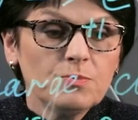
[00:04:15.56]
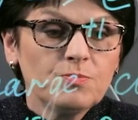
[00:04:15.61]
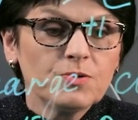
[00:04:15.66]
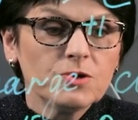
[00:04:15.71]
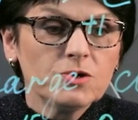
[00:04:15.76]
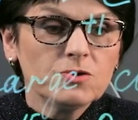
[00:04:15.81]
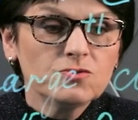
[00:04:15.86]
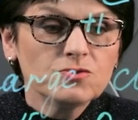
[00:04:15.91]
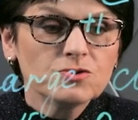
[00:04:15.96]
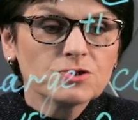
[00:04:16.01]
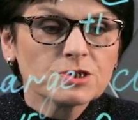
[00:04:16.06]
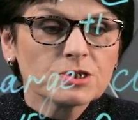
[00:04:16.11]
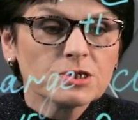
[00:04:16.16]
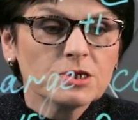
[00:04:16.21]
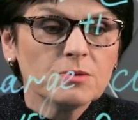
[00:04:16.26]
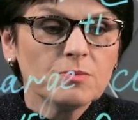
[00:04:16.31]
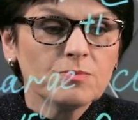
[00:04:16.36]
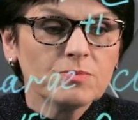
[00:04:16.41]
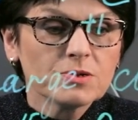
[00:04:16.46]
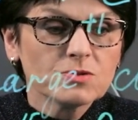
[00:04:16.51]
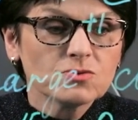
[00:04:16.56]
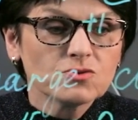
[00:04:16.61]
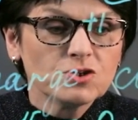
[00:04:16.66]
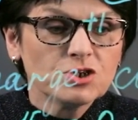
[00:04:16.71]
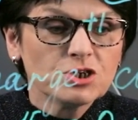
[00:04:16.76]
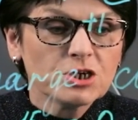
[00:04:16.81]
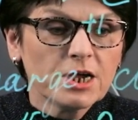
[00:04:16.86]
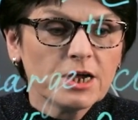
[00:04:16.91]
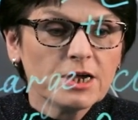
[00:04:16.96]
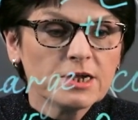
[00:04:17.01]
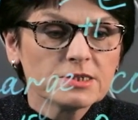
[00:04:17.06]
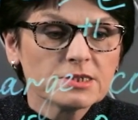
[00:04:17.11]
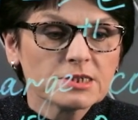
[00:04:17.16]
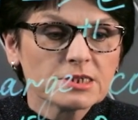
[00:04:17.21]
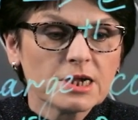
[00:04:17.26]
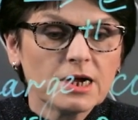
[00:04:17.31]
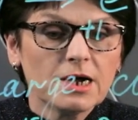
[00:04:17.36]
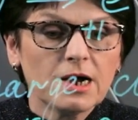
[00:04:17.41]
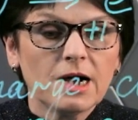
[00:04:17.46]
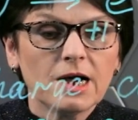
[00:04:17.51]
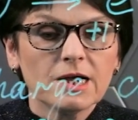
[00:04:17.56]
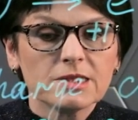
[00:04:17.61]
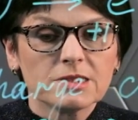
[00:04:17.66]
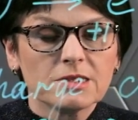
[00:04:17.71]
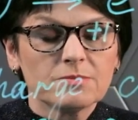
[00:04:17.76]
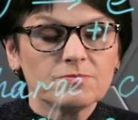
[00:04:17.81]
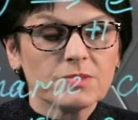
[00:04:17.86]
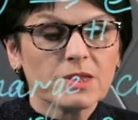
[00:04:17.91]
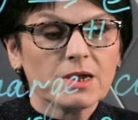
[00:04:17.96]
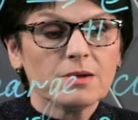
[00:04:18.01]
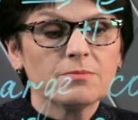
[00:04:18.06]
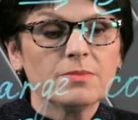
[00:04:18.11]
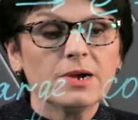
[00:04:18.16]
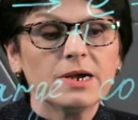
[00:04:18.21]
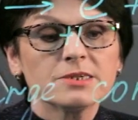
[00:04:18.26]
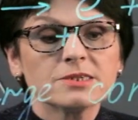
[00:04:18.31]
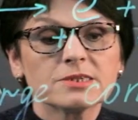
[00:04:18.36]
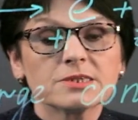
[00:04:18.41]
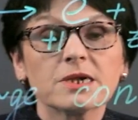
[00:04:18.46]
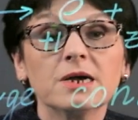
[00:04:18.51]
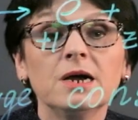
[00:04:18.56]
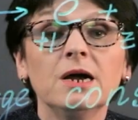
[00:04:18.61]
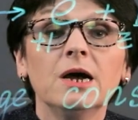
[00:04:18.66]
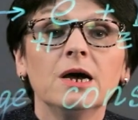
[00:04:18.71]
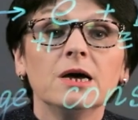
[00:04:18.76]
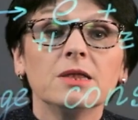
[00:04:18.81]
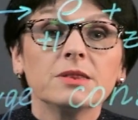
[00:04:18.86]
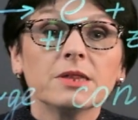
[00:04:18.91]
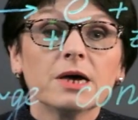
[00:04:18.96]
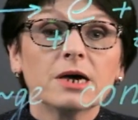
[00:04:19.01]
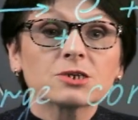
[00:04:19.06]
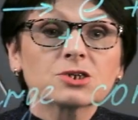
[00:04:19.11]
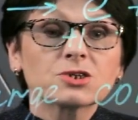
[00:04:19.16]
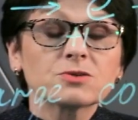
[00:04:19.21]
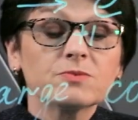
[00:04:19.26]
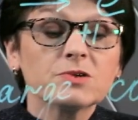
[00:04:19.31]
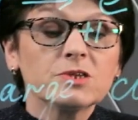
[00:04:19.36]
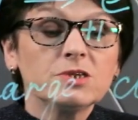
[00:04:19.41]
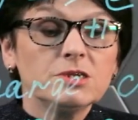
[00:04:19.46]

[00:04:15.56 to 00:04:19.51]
And then we have the atomic mass of our unknown element.